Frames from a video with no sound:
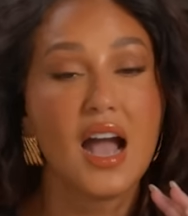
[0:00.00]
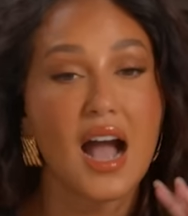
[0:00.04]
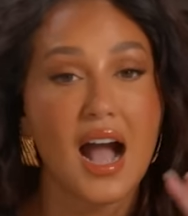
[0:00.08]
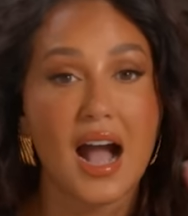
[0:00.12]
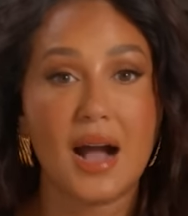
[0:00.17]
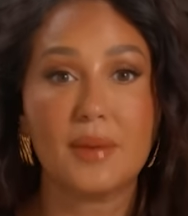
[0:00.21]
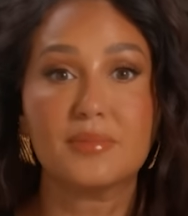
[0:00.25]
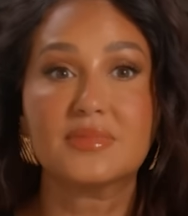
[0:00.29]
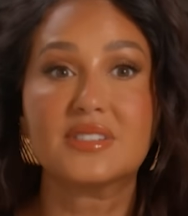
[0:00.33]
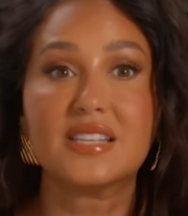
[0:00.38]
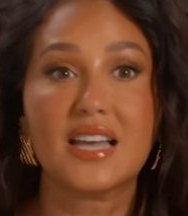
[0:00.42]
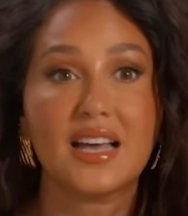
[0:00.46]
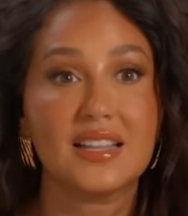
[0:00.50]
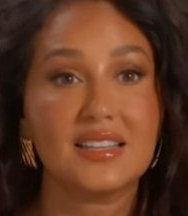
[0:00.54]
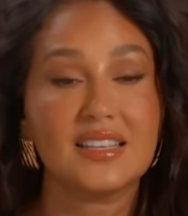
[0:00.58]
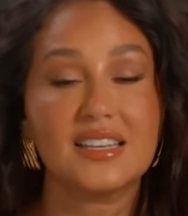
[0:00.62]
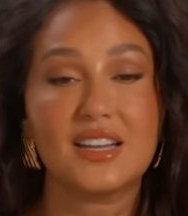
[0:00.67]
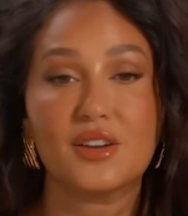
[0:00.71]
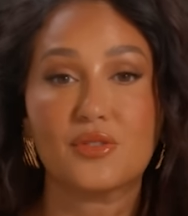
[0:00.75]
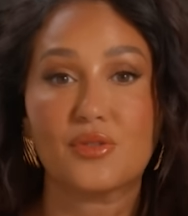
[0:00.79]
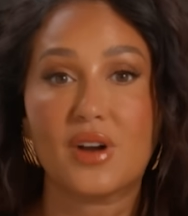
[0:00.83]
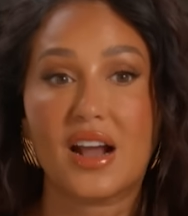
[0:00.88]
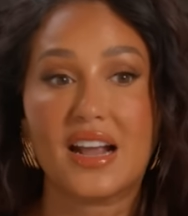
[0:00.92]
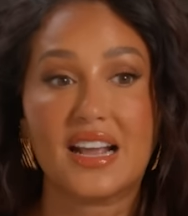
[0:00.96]
I'm
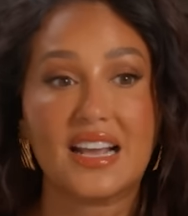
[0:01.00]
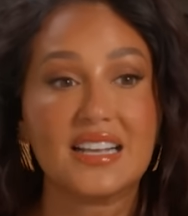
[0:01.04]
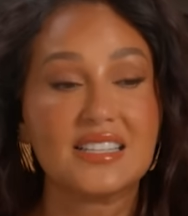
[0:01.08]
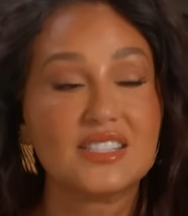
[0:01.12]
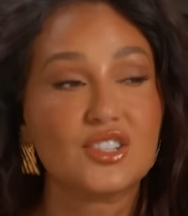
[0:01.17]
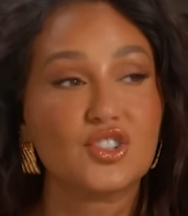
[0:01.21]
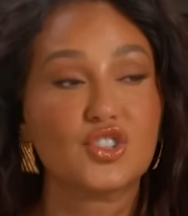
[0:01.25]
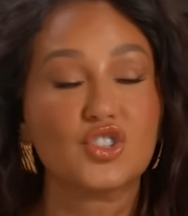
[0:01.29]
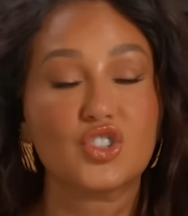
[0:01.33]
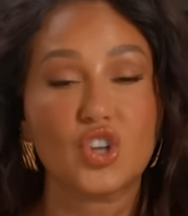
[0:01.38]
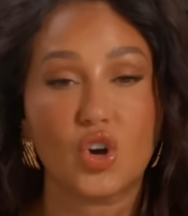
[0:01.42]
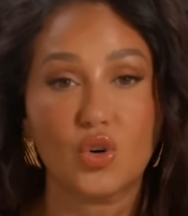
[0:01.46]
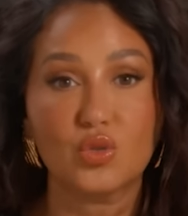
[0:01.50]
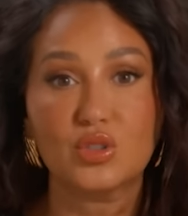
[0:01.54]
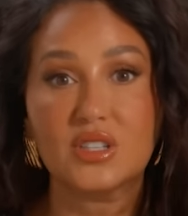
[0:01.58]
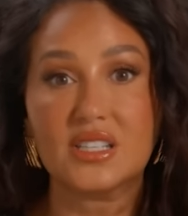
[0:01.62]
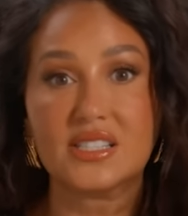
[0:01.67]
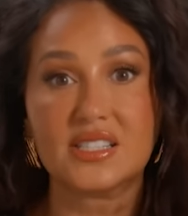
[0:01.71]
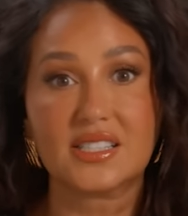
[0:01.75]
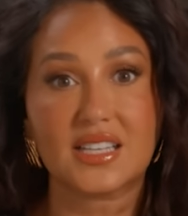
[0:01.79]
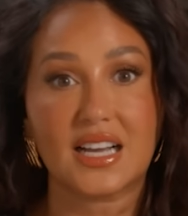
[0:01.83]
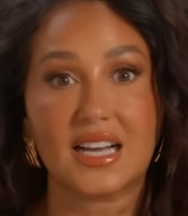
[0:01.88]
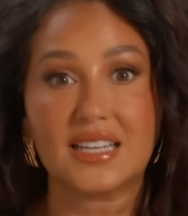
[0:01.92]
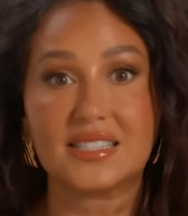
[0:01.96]
telling it right. It's so
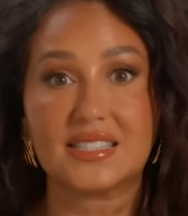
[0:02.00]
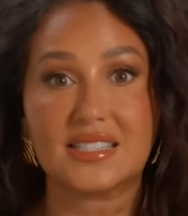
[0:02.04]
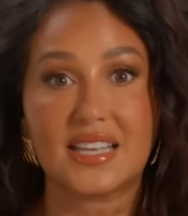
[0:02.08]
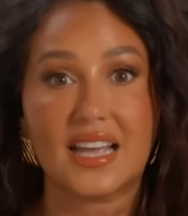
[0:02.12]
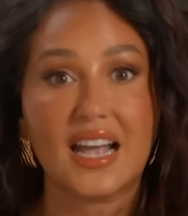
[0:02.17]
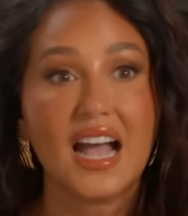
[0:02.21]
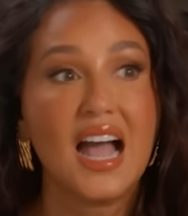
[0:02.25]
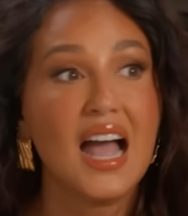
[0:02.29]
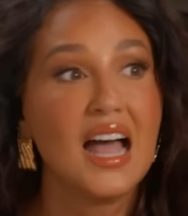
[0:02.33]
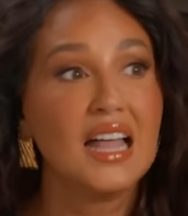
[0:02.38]
disgusting.